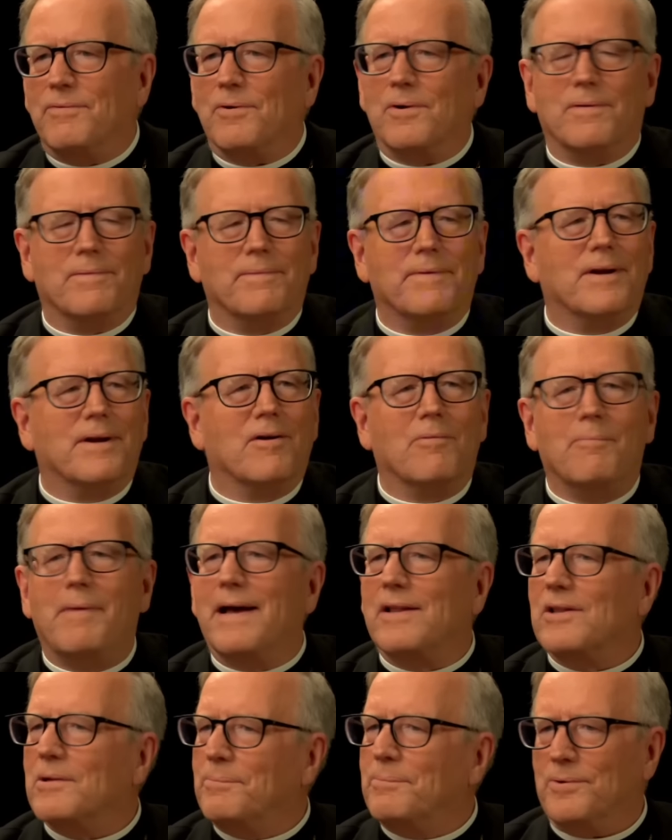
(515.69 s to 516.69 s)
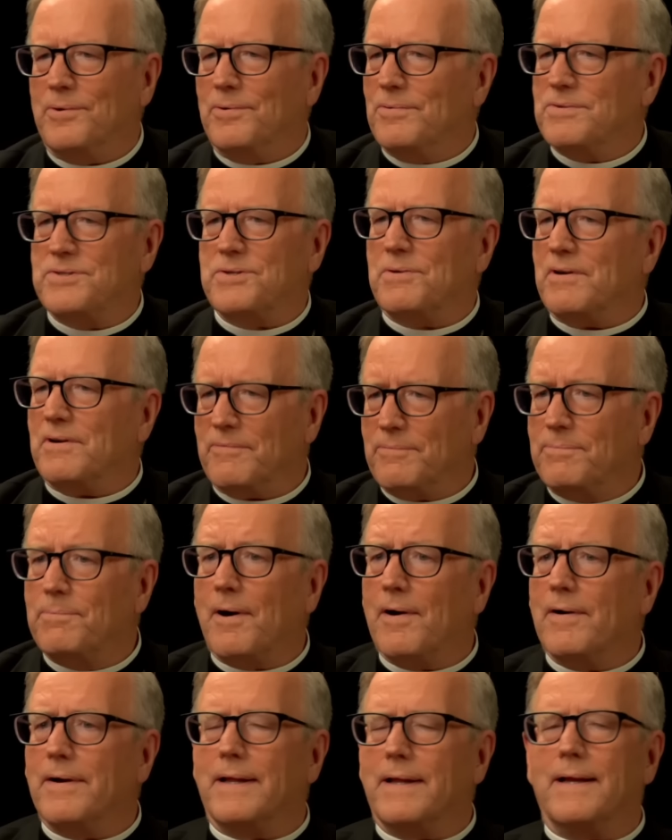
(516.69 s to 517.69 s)
or, Malibu sort of
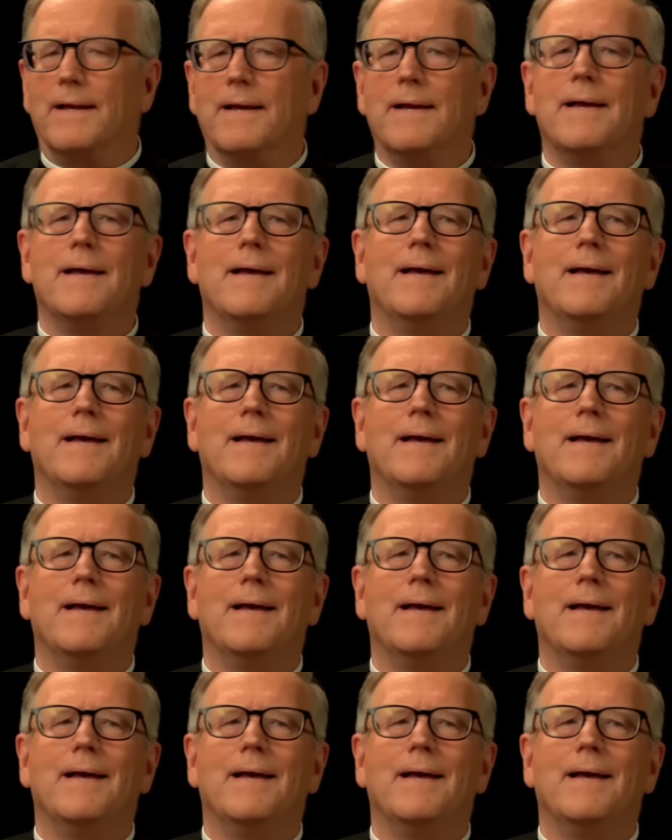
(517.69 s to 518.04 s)
party.